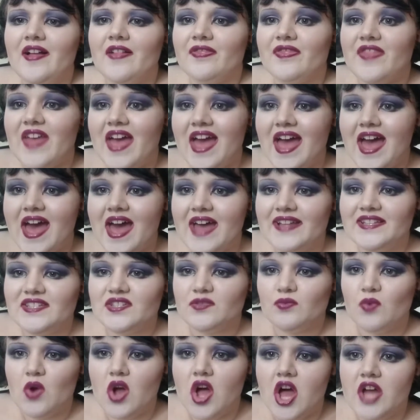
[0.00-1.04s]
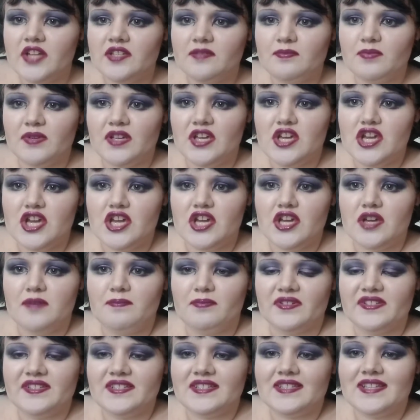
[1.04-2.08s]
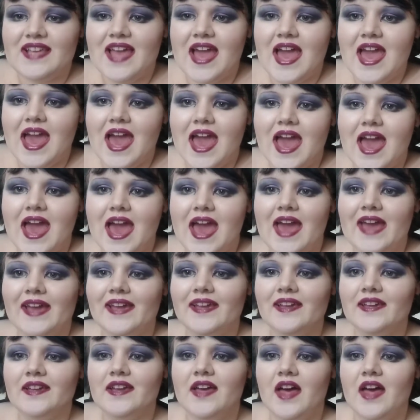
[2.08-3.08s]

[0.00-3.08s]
that's what people say